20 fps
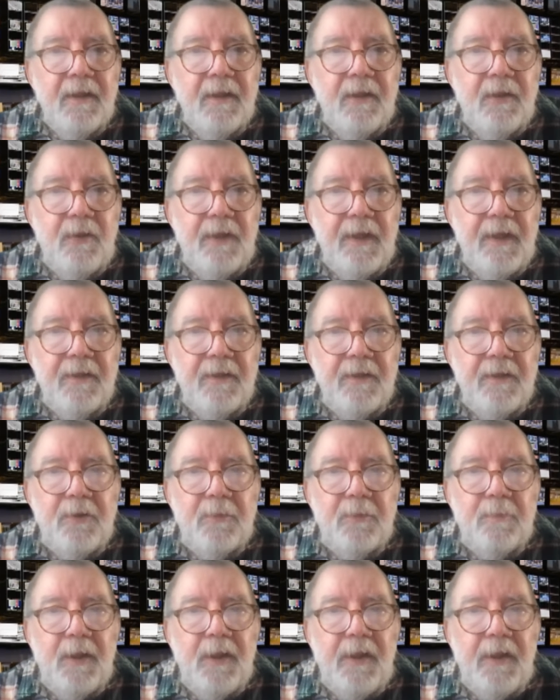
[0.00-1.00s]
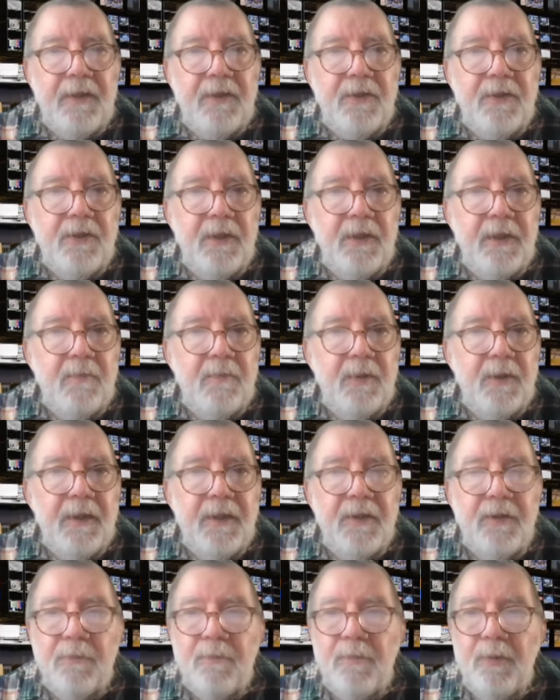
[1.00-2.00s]
go down the supply chain, but
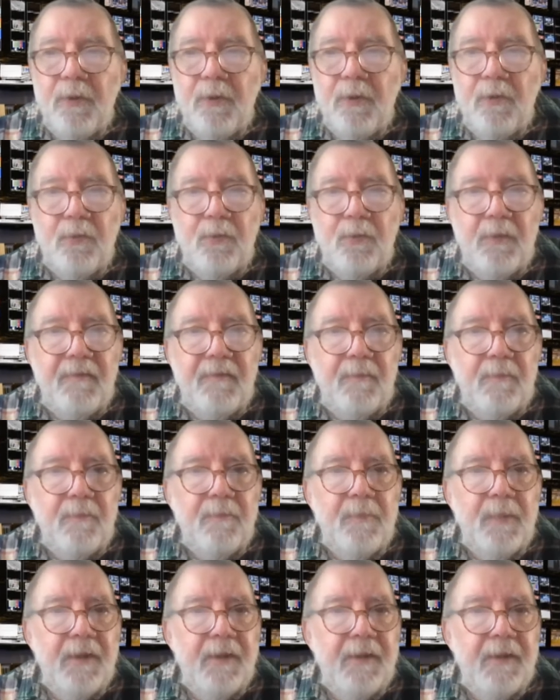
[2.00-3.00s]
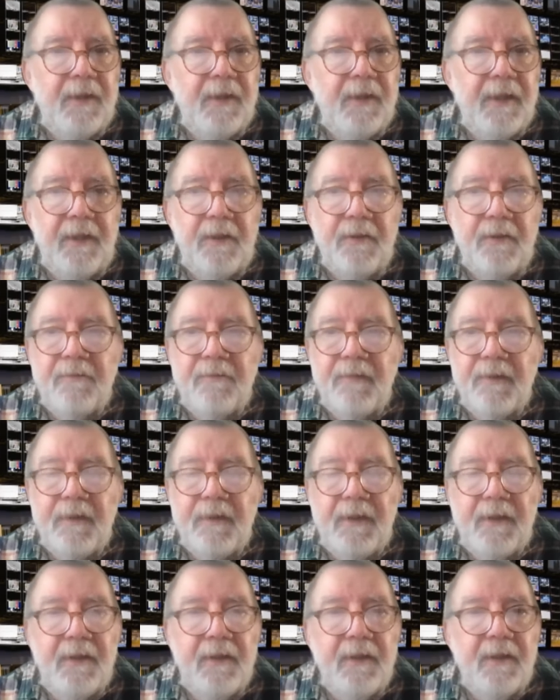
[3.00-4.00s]
I suppose we've been kind of
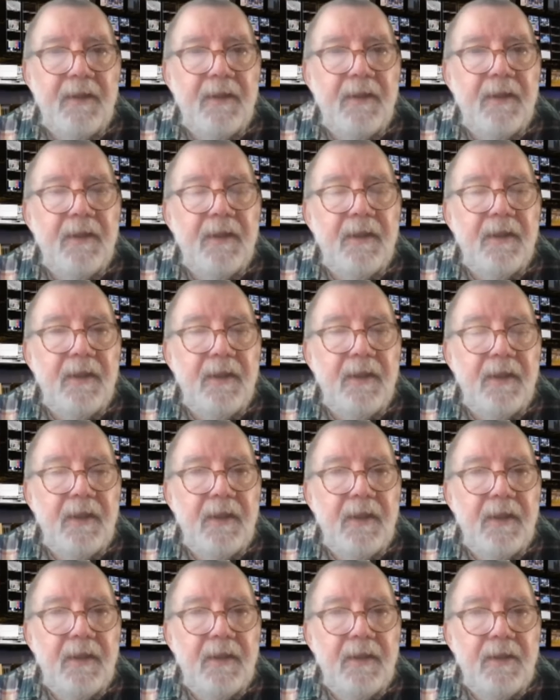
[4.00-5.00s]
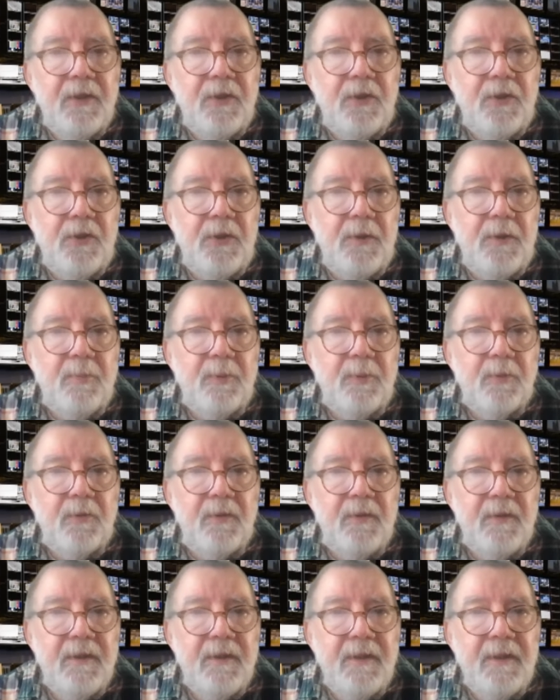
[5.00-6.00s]

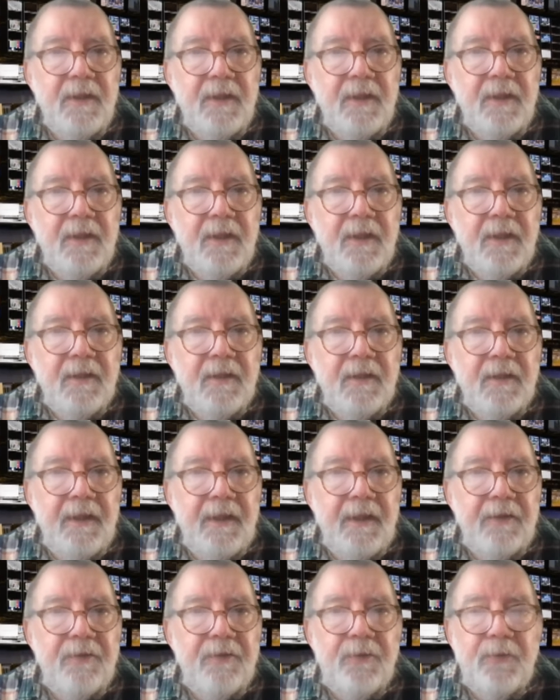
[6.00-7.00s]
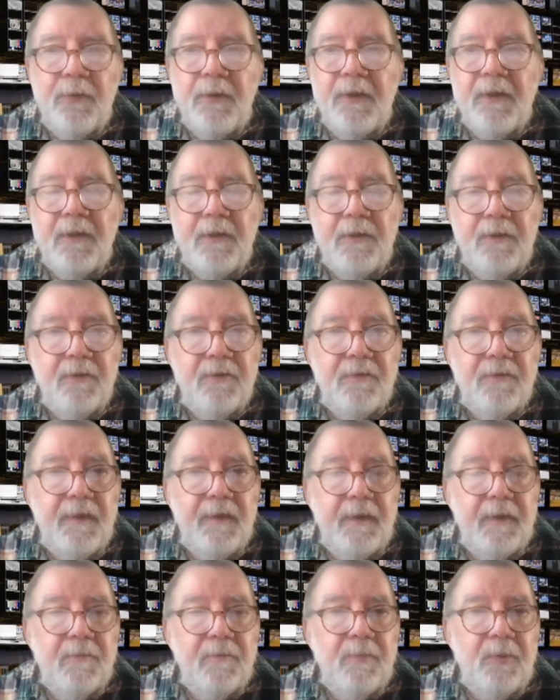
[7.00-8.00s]
sheeple the last 3 years.
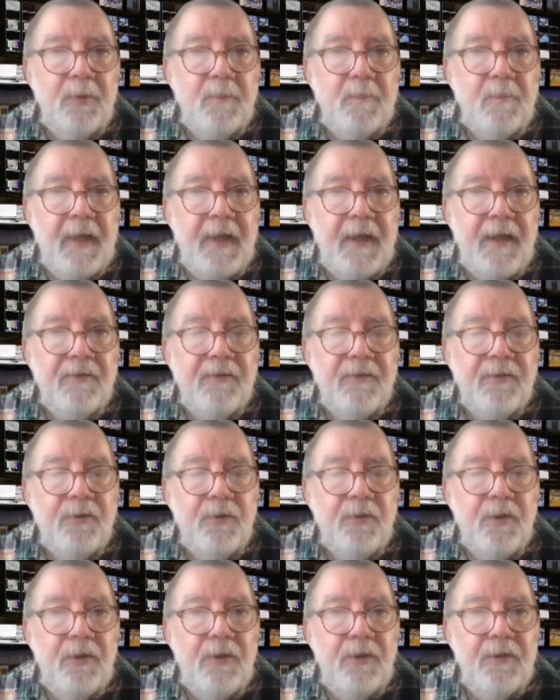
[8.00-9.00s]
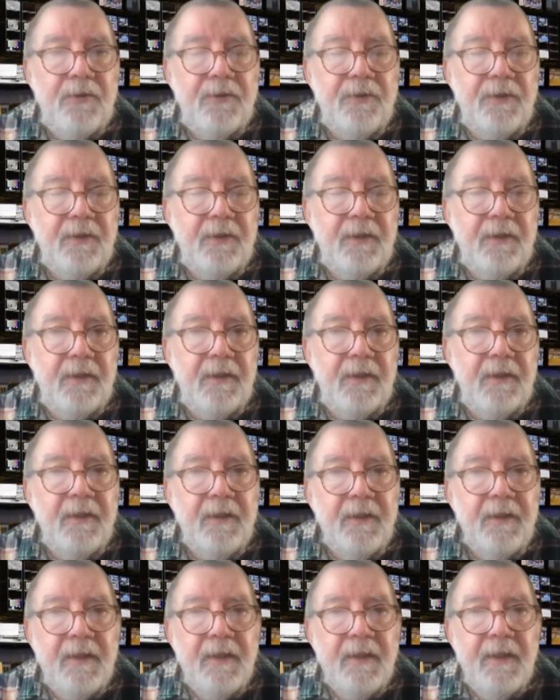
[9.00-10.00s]
They can put masks on us and
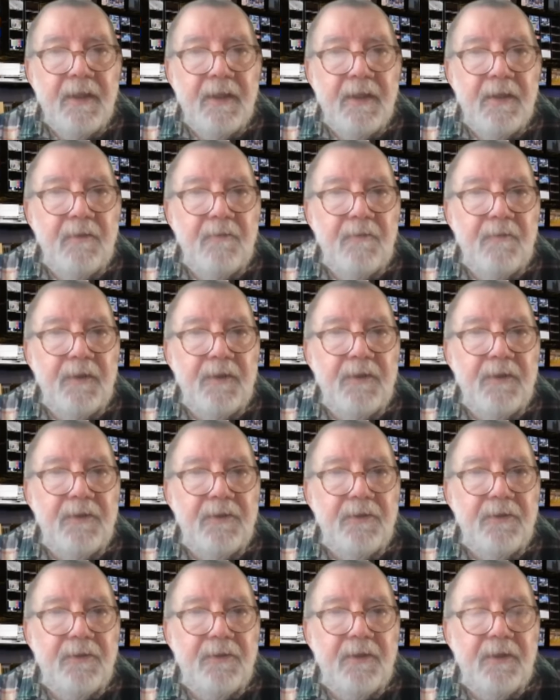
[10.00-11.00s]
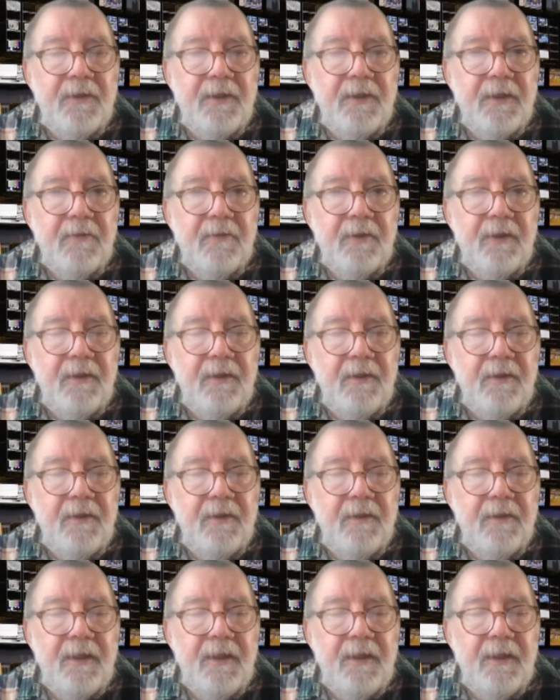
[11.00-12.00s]
convince us to
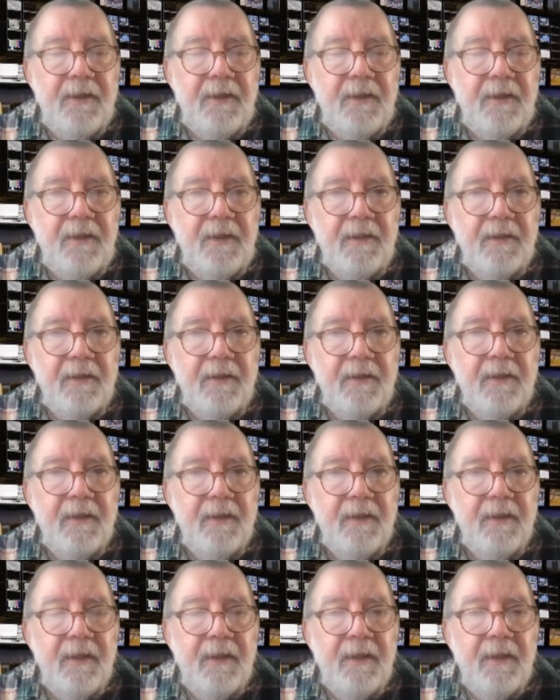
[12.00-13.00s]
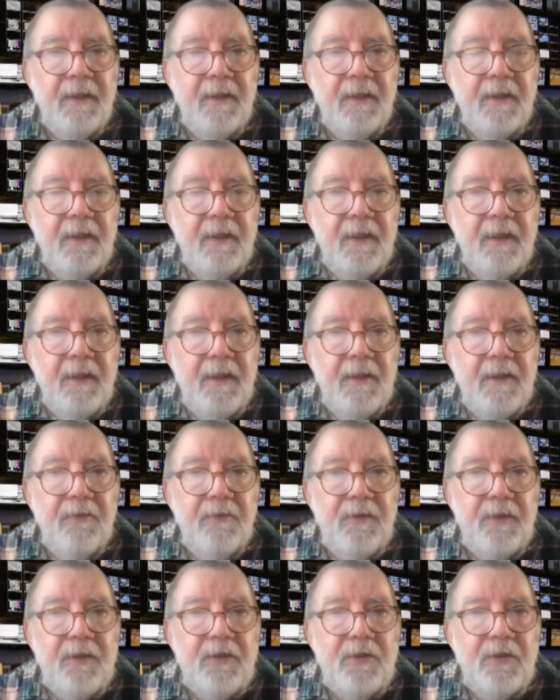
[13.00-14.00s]
take a
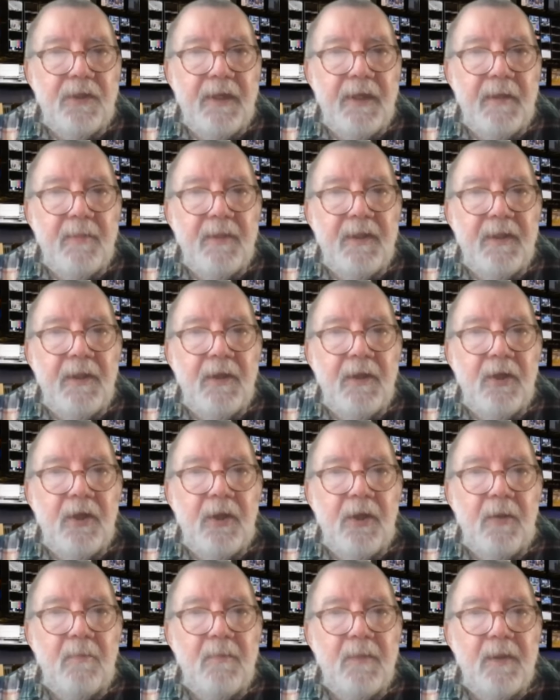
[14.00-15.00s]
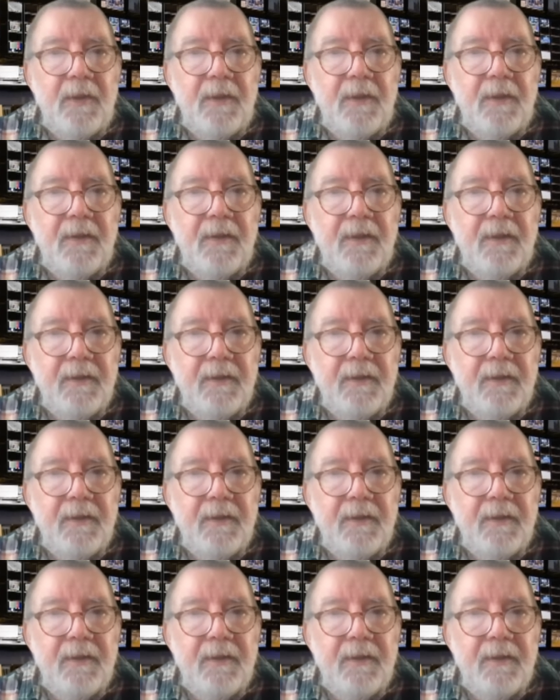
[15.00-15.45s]
healthy jab in the arm, and